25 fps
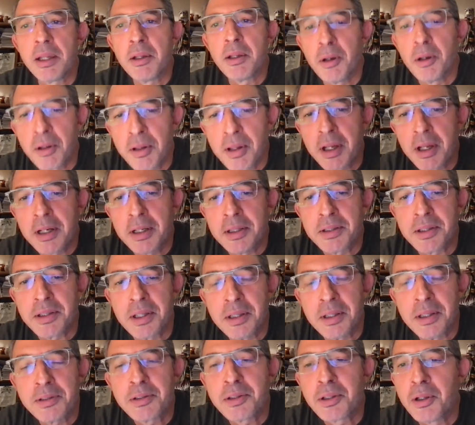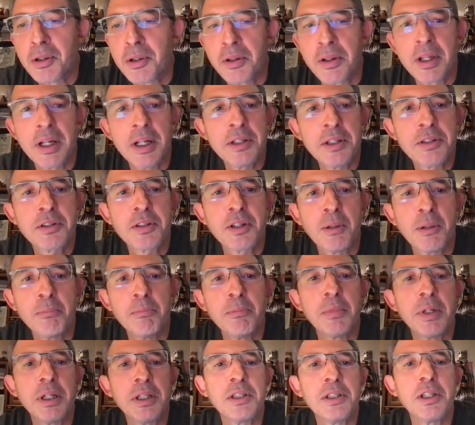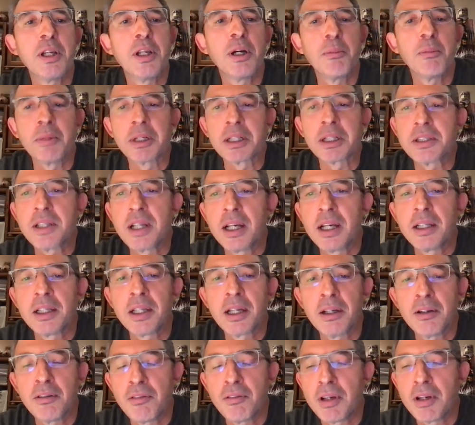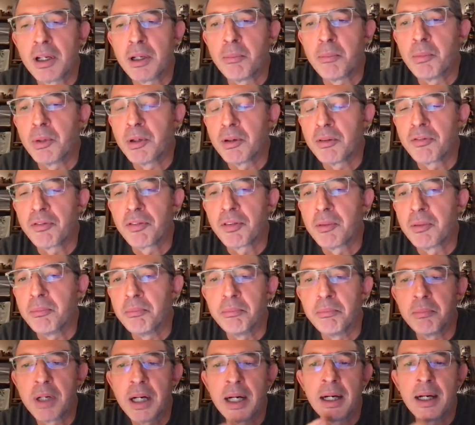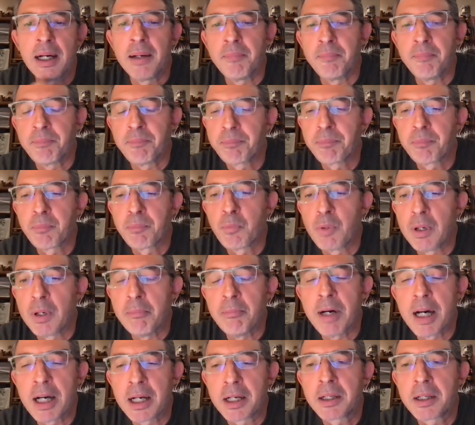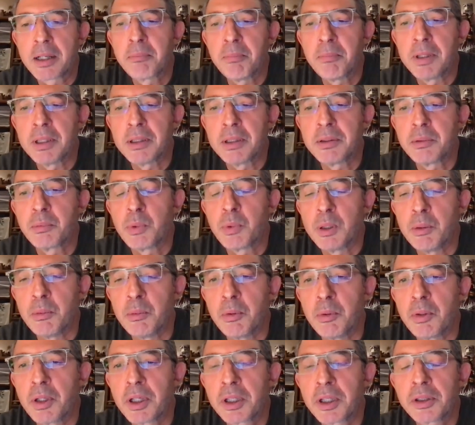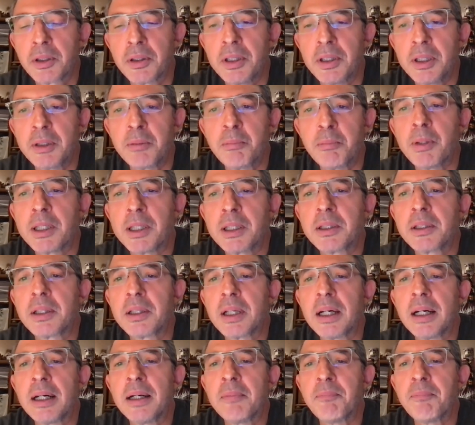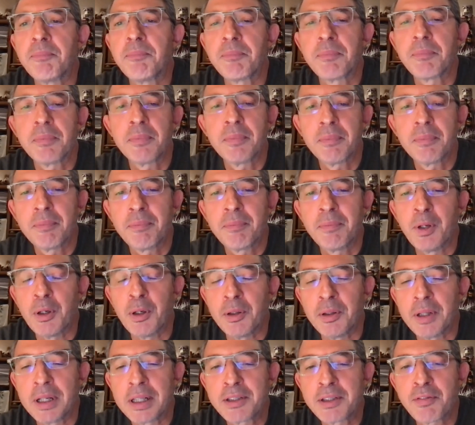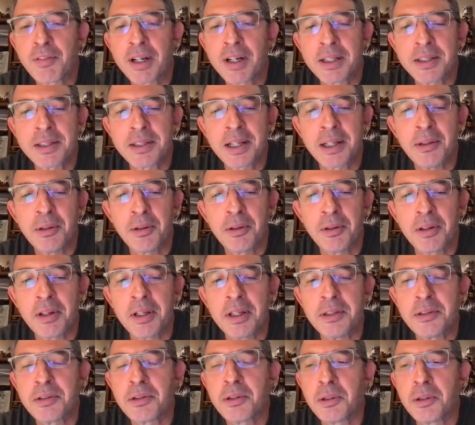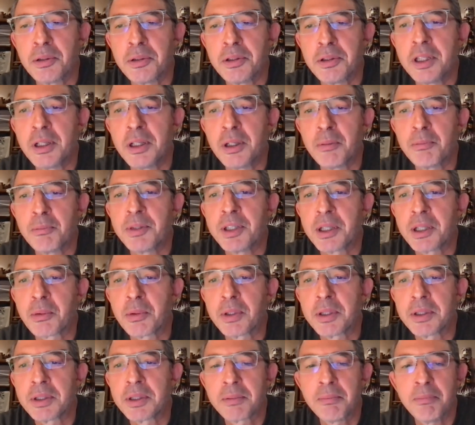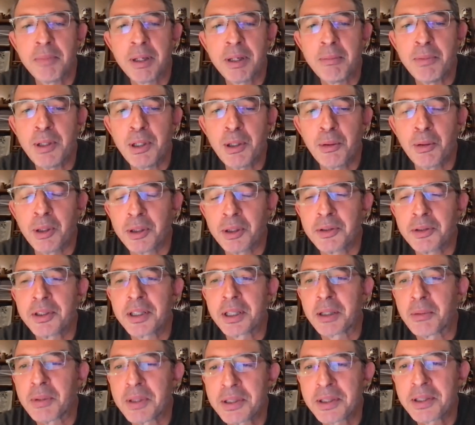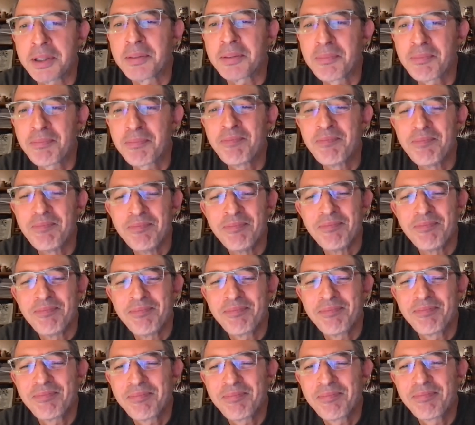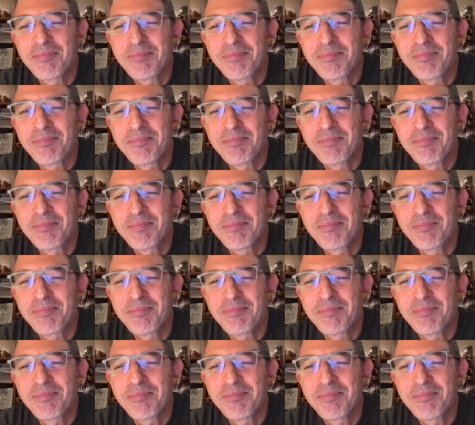No, there isn't. So there is some genomics data available from way back, but when we worked on it, but no, as far as I know, there is no genome sequence. Maybe you won't sequence it.